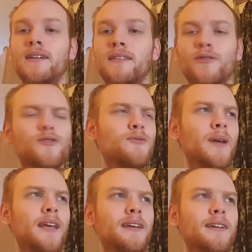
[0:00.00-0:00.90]
They're also
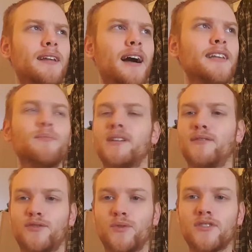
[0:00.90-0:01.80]
making an item
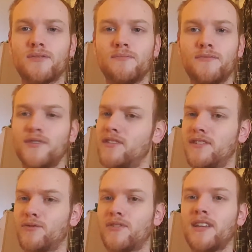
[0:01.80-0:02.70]
level squish, which
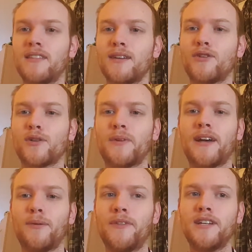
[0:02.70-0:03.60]
is interesting. They talked about
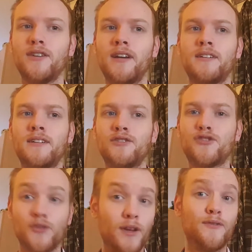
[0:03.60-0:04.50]
how they
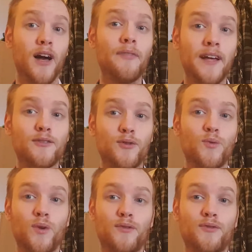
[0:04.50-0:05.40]
should have done that
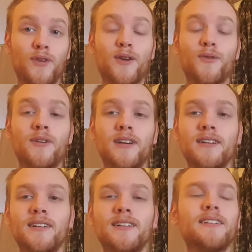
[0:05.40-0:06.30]
during Worlds of Draenor,
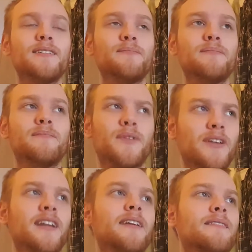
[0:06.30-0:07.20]
but
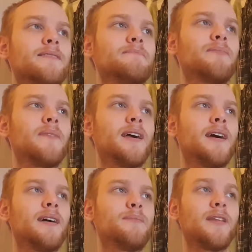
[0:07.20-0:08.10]
they didn't.
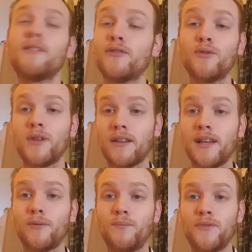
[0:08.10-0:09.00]
But they're doing that
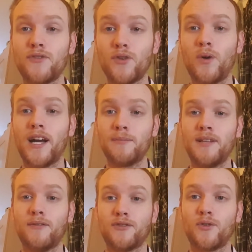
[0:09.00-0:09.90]
now. So
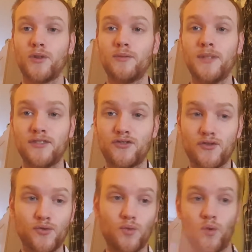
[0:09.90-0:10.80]
item levels are going to be
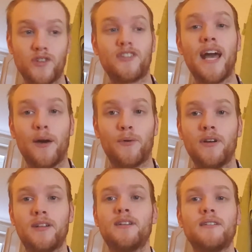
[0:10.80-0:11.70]
squished down.
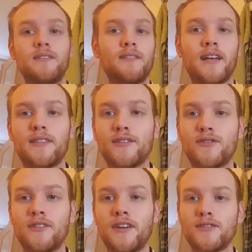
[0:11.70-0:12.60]
Like they
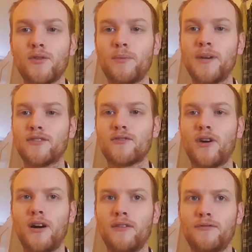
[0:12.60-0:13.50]
showed a picture
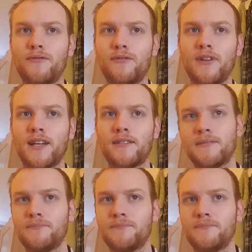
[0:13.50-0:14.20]
of, like,